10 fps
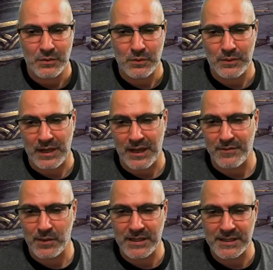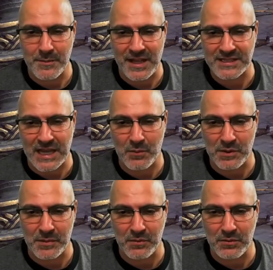Yeah, if we did the max cap, we'd
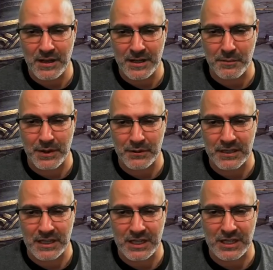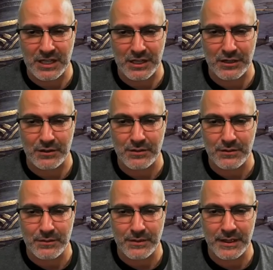be right about here,
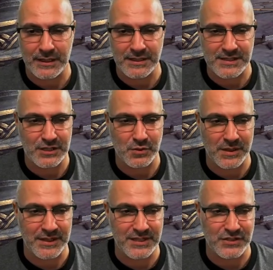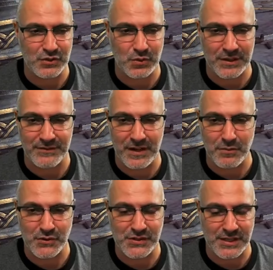right? Because each one of these is twenty-five
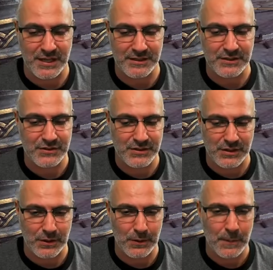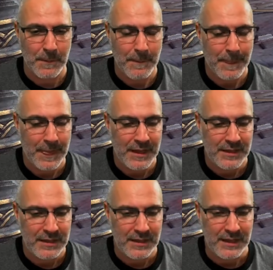percent. So...
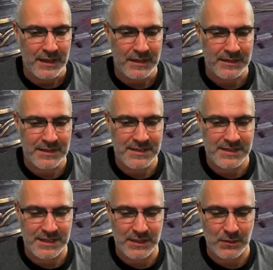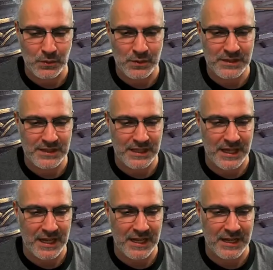Uh, let's see with the
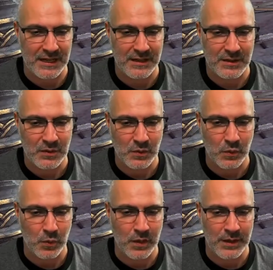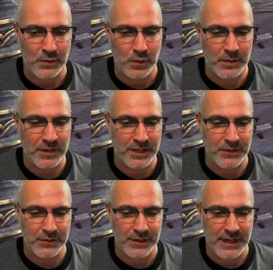A one, what are we going to
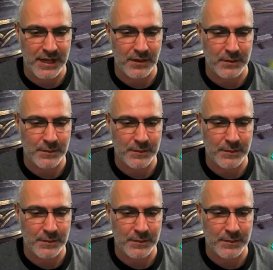do now?